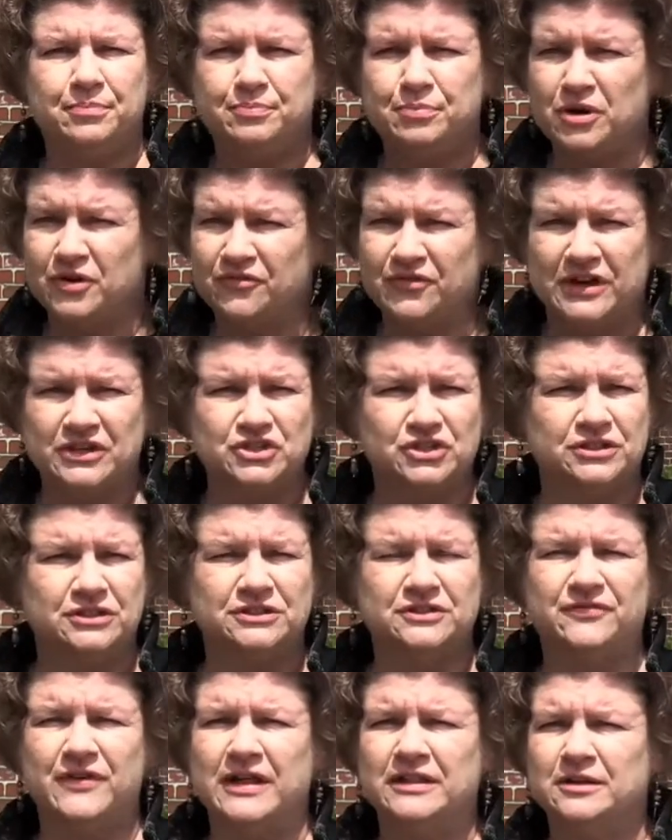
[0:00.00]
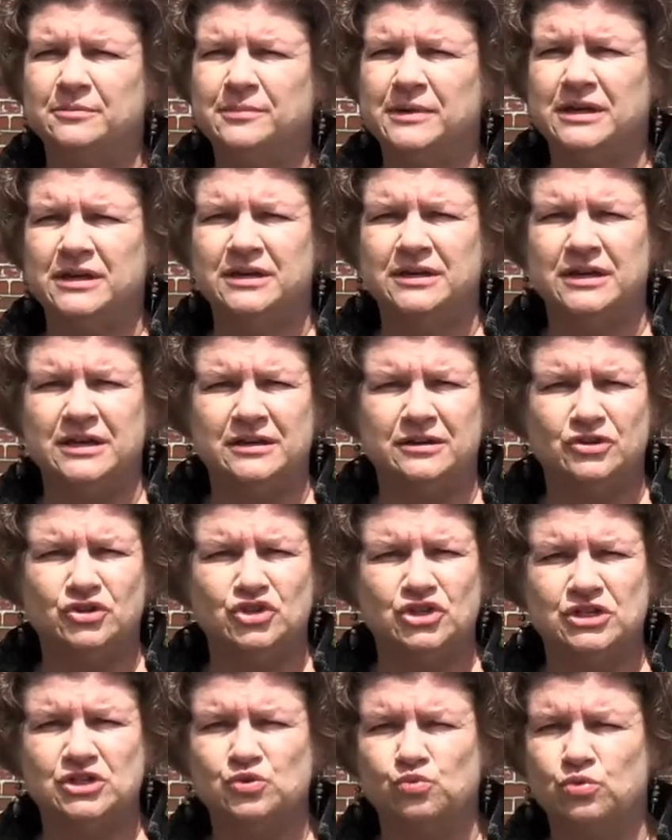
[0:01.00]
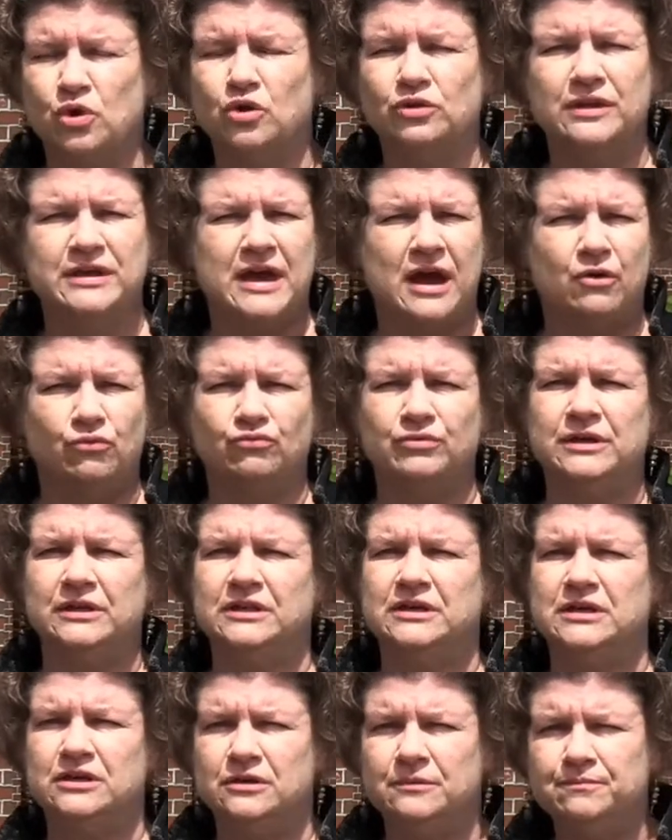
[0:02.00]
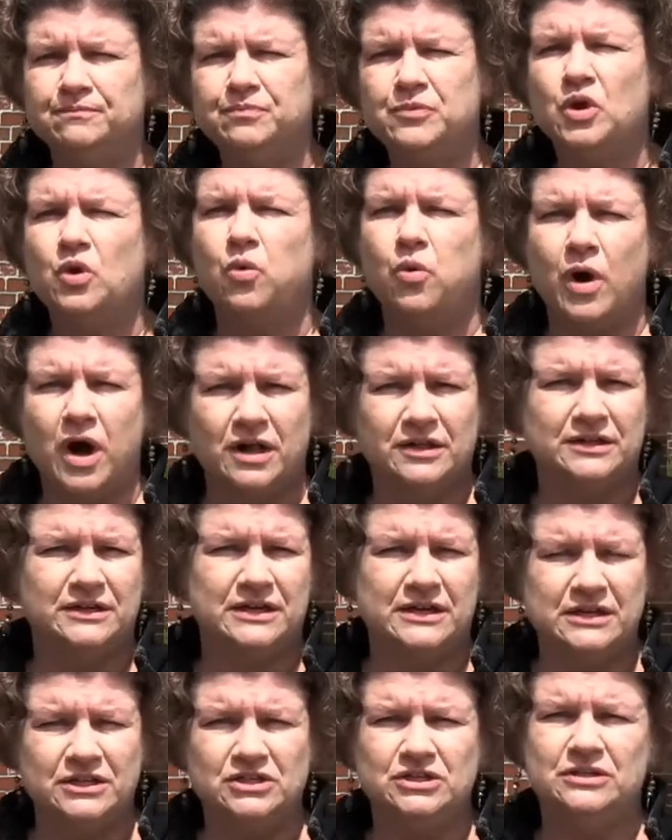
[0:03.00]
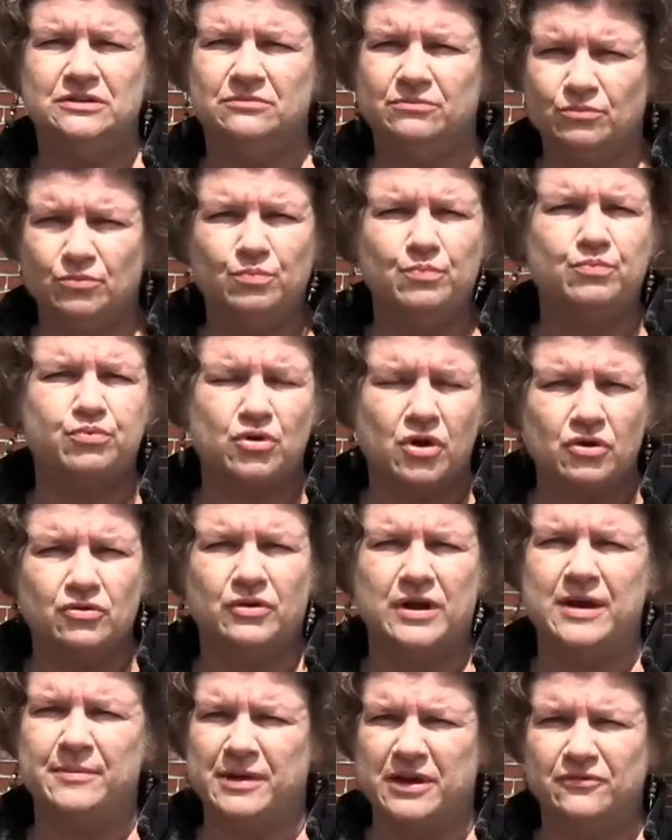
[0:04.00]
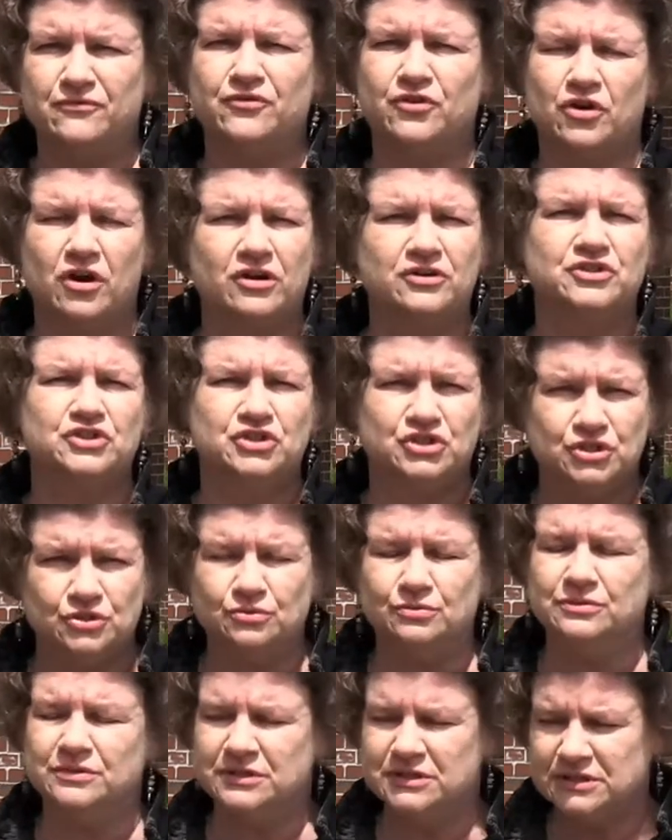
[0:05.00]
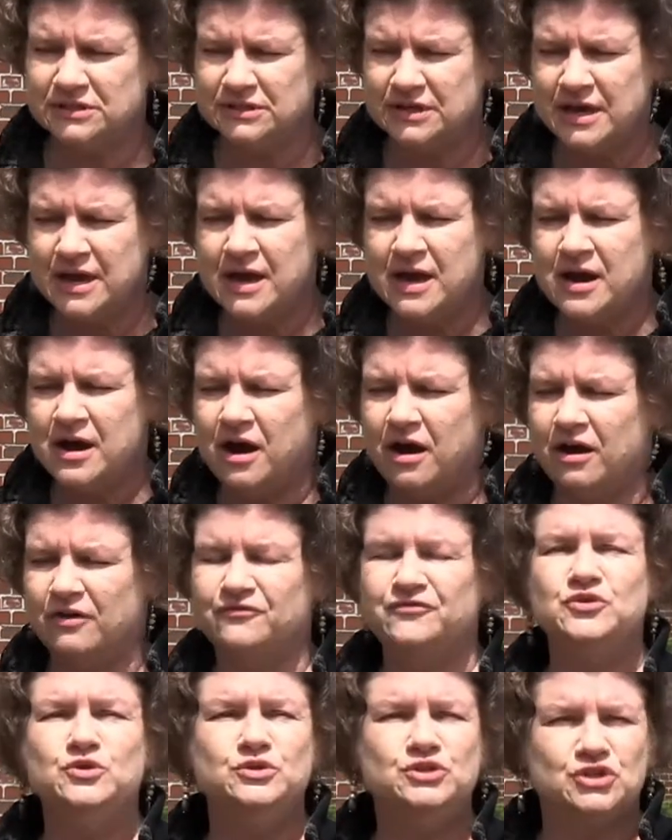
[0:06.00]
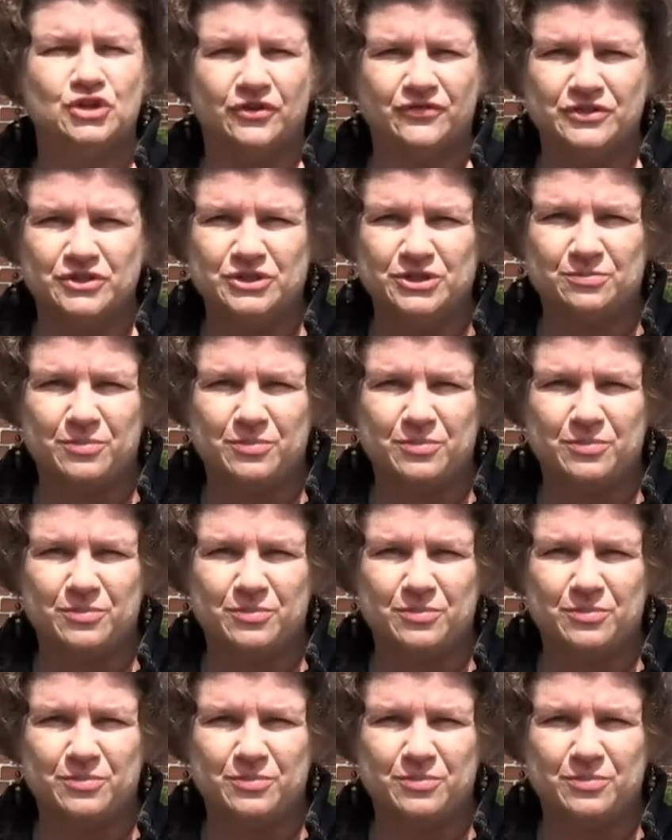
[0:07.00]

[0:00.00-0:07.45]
professional development and just rolling out really quality programming for our students. Our food service